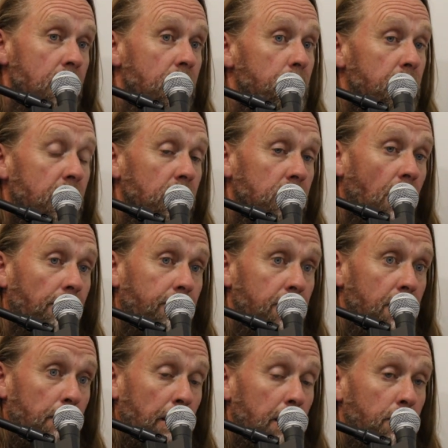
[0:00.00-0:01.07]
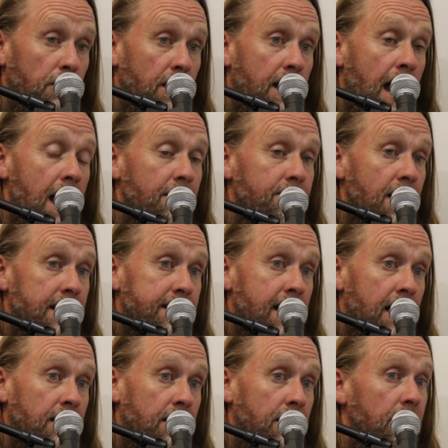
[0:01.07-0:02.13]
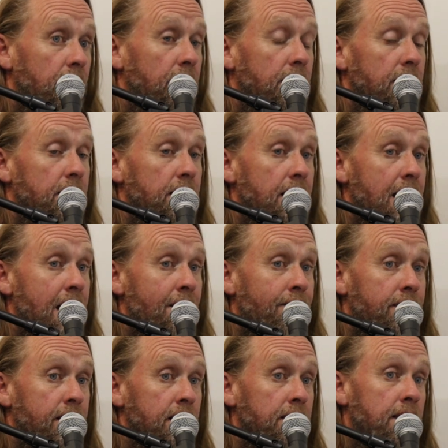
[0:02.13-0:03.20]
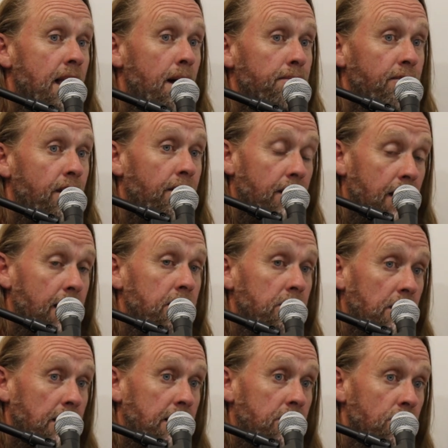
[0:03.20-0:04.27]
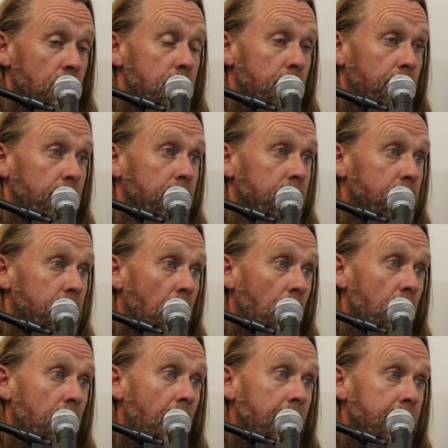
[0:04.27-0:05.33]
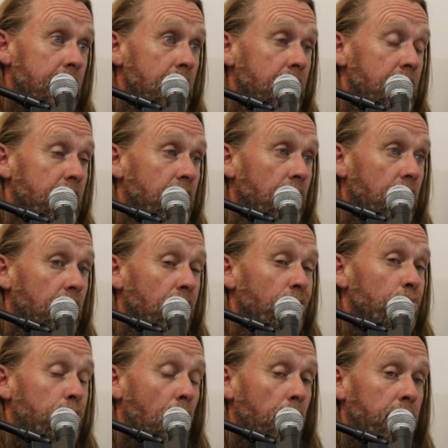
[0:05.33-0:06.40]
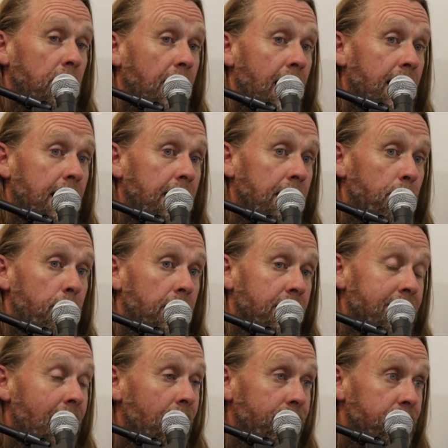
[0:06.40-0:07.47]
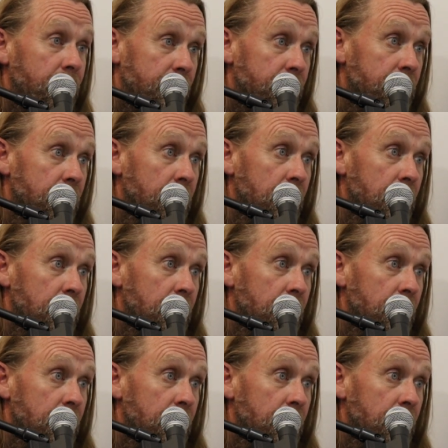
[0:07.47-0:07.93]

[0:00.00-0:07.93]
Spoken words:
Because often the people that have that talent, everything's come very easily to them. So they probably lack a little bit of toughness.